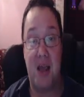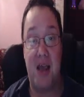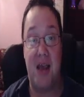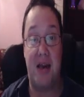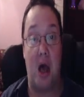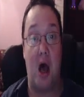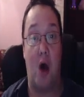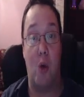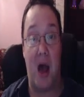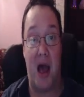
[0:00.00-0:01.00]
in a
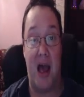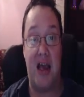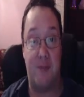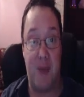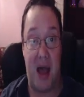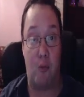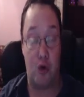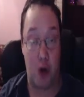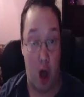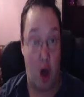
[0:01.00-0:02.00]
way that
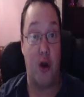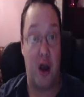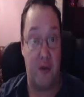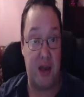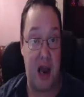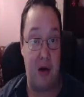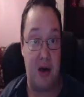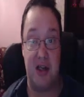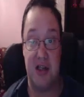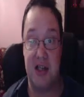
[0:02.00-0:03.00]
would honour the
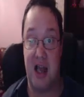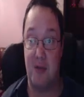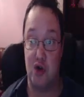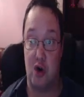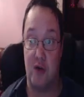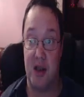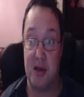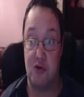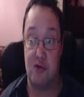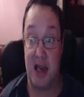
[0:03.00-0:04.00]
characters and the story that
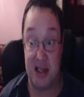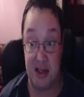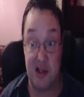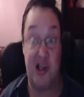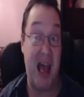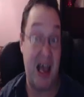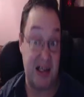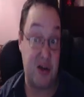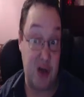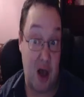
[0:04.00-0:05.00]
he created. She
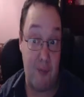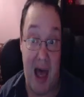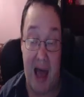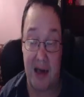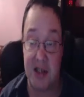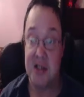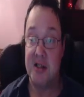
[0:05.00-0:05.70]
hasn't done that.